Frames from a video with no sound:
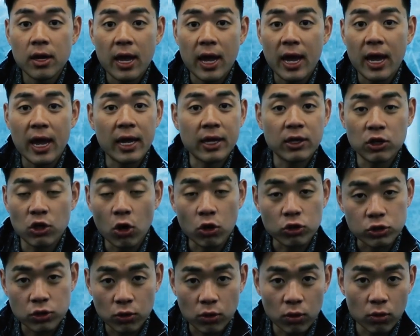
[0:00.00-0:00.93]
And you
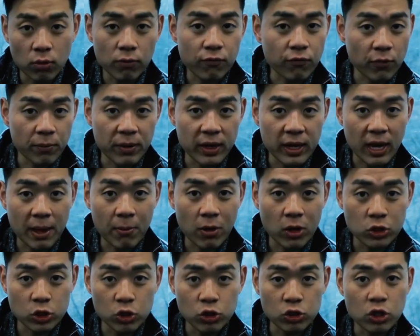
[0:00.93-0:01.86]
also, for me, I'm
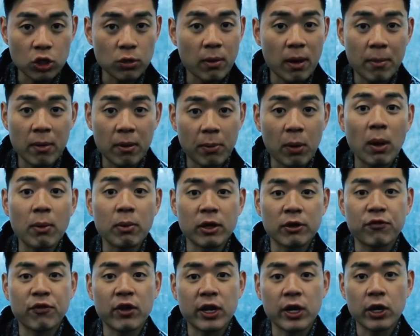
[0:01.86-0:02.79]
on YouTube, I'm a
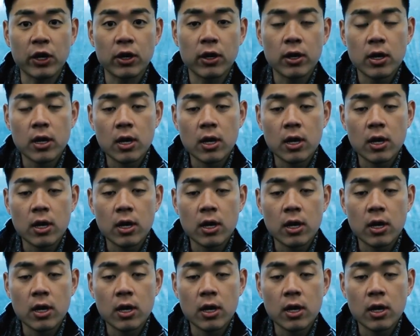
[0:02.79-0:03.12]
public figure.